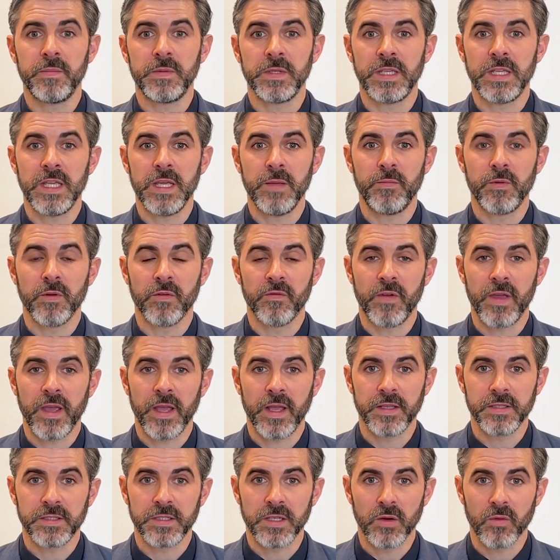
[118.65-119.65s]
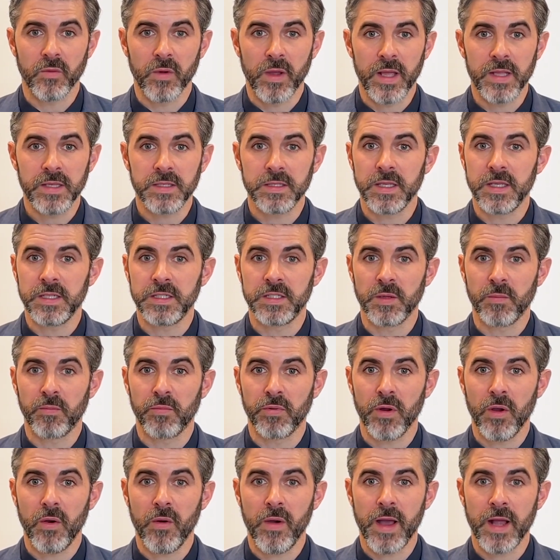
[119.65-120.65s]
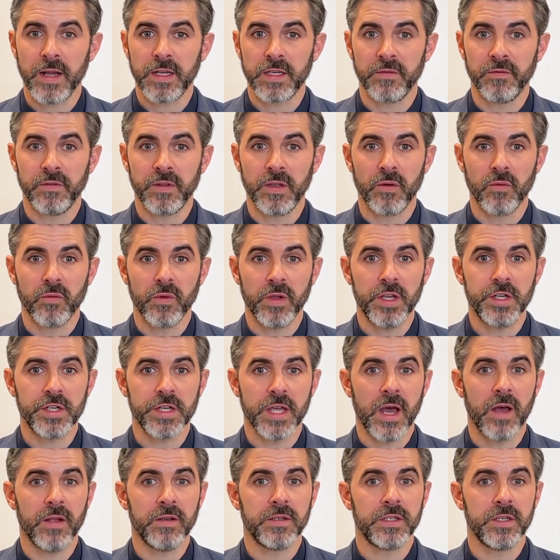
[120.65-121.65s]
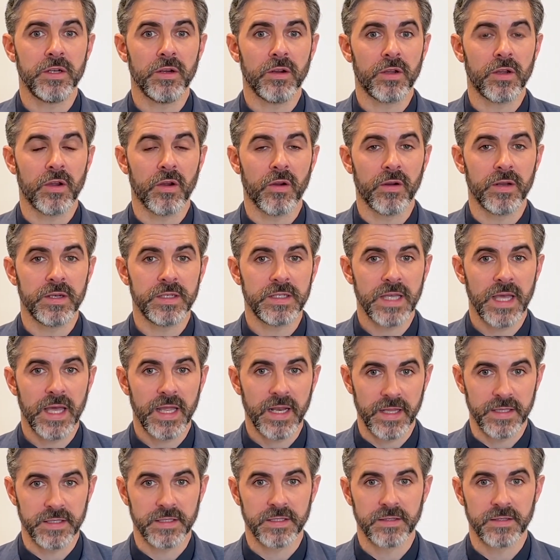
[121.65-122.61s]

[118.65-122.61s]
keep your vacancy rates is to proactively reach out to your current tenants.